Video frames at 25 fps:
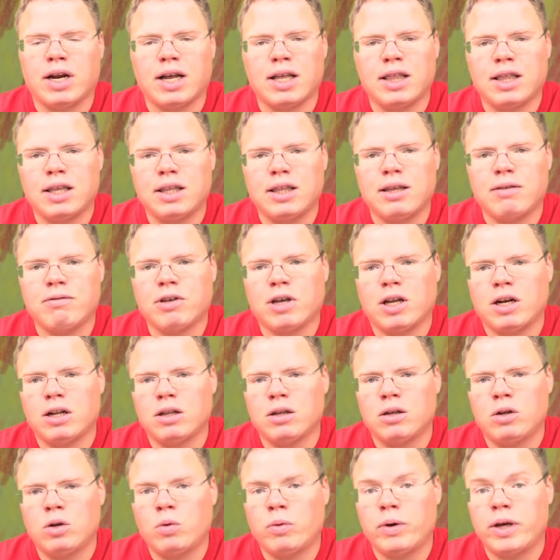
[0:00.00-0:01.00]
I think they've got a
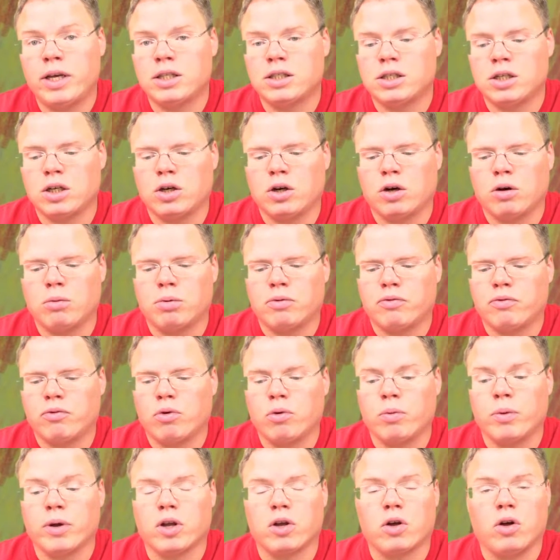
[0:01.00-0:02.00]
little ways to go
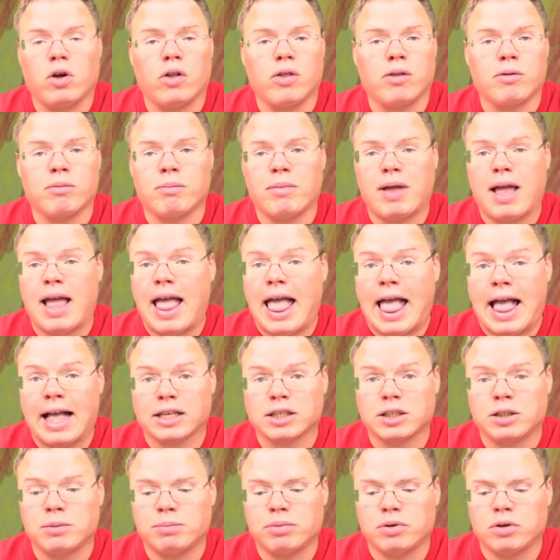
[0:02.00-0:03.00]
before we call them
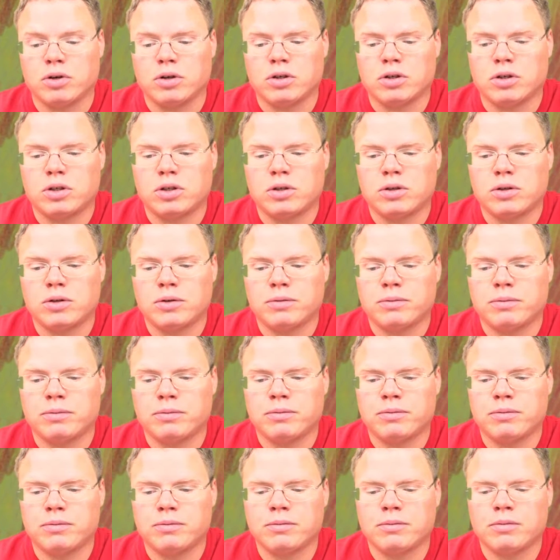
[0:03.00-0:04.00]
expert.
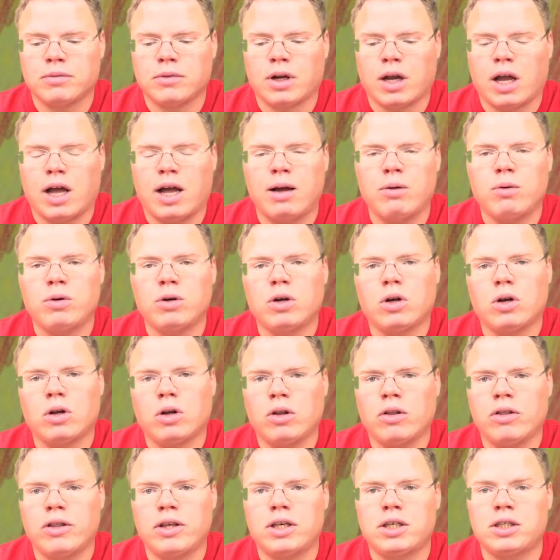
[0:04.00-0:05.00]
I would
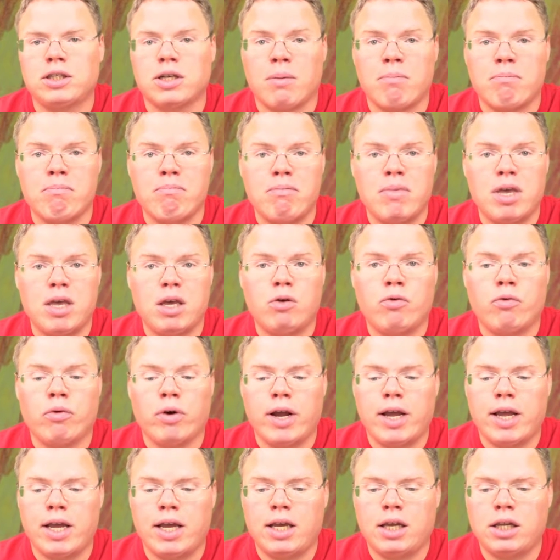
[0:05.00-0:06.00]
call these a
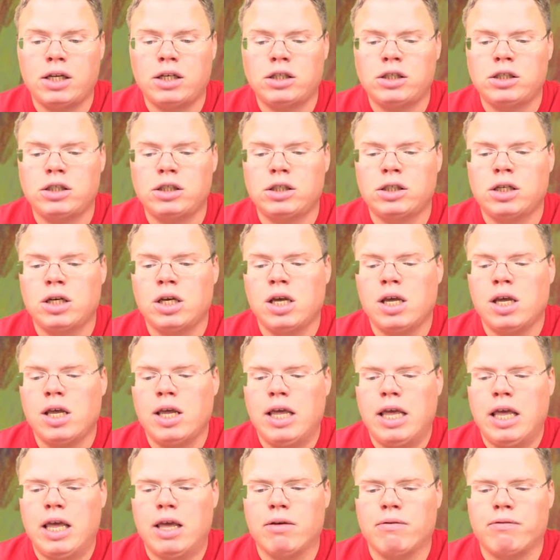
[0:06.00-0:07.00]
mid-range.
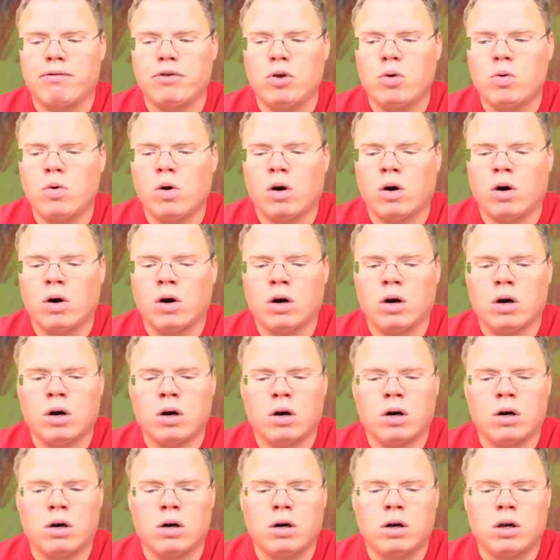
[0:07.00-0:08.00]
If you
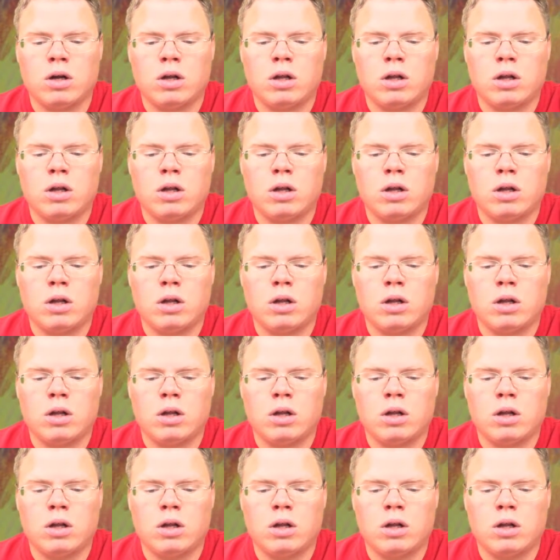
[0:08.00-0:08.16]
are